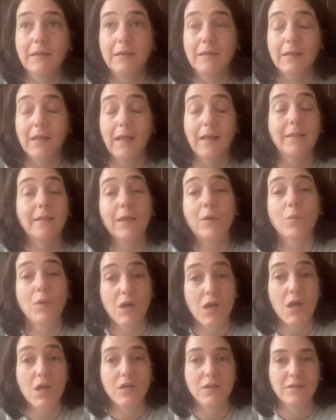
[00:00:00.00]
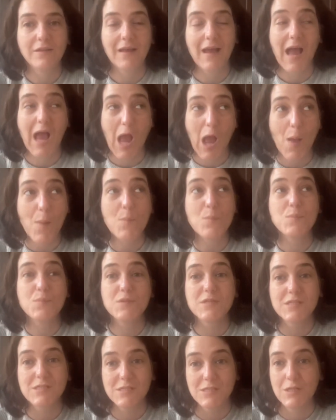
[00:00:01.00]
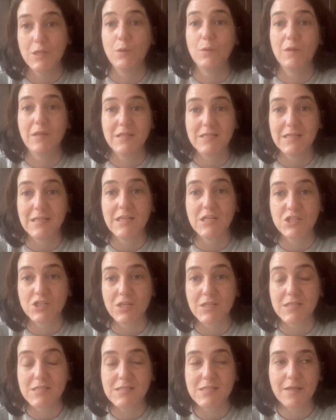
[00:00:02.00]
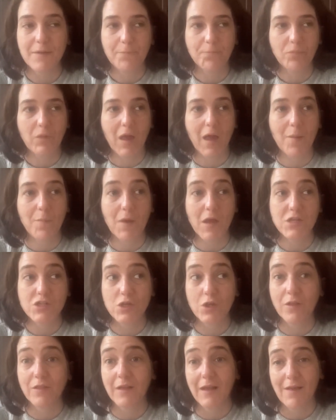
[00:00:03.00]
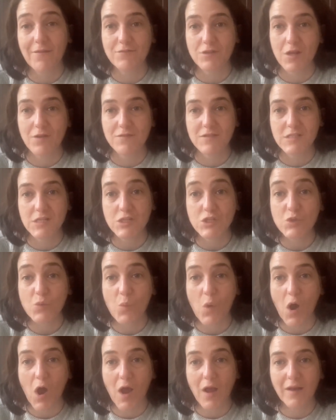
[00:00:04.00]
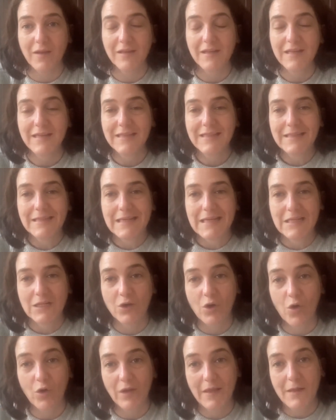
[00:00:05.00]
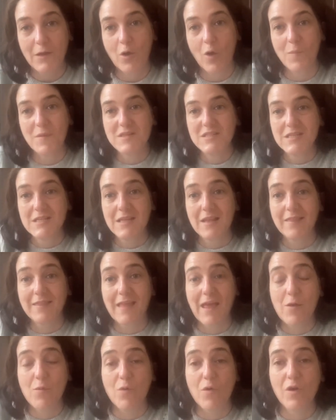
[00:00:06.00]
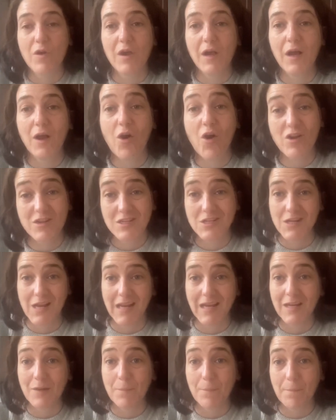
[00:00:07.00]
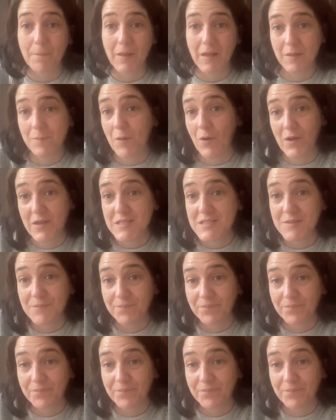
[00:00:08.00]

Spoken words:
And they were absolutely delicious. I took the leftovers into work, and a colleague commented that they were a heart attack in a bite.